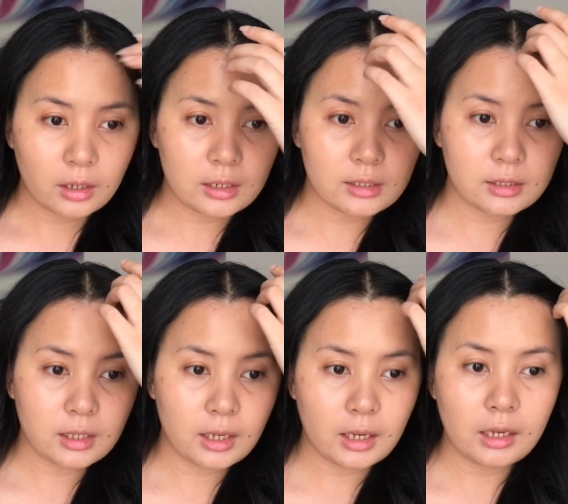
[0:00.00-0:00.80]
and
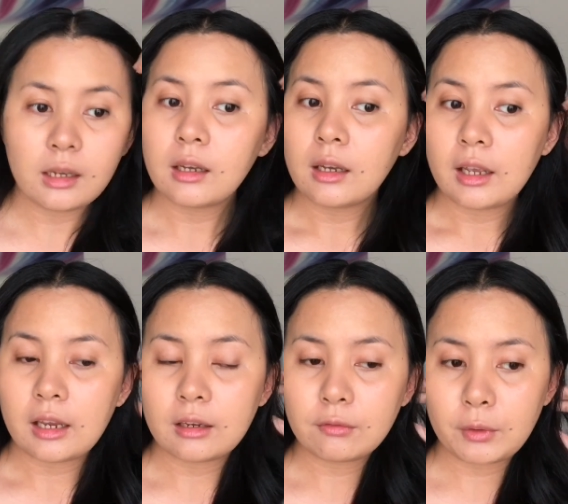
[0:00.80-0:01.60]
see
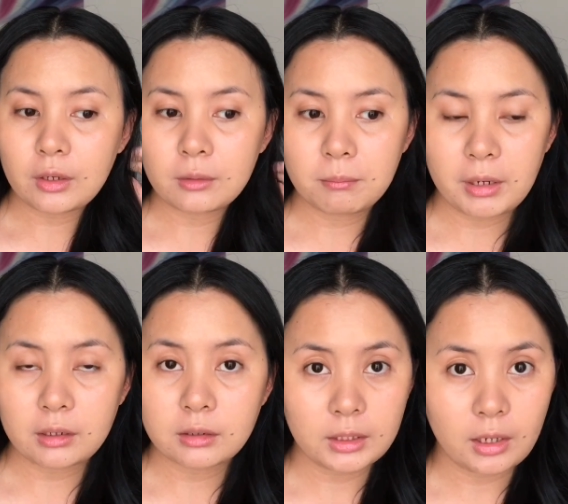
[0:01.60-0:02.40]
if we could
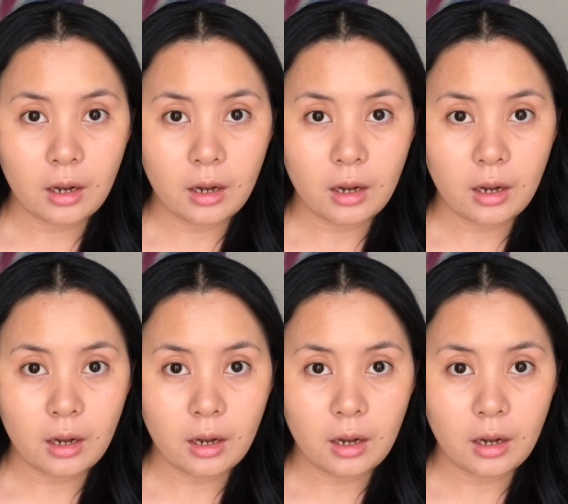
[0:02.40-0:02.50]
build it